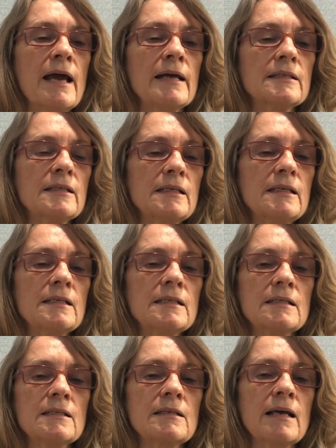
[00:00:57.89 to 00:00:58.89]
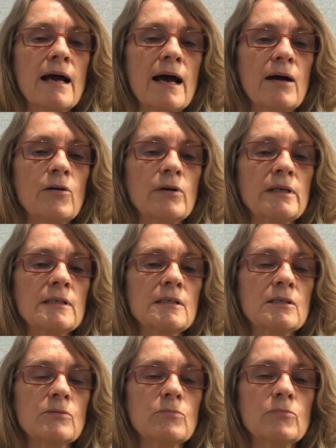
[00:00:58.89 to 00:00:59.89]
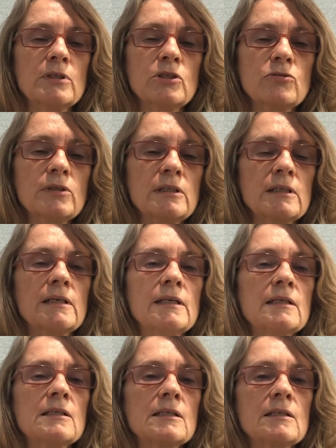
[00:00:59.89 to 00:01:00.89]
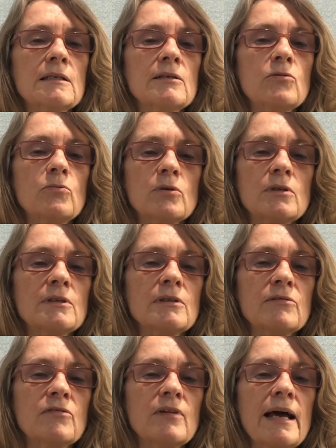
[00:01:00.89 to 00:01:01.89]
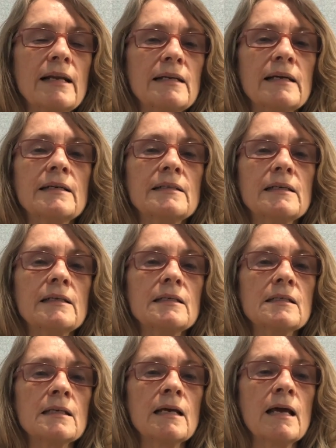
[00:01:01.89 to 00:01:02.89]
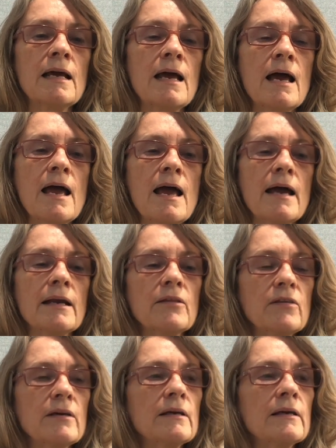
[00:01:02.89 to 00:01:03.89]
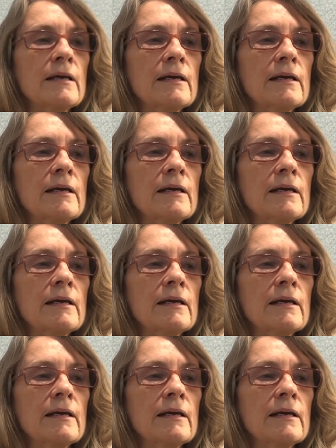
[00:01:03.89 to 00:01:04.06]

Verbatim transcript: and sees how his restricted his little world of Flatland is. And I think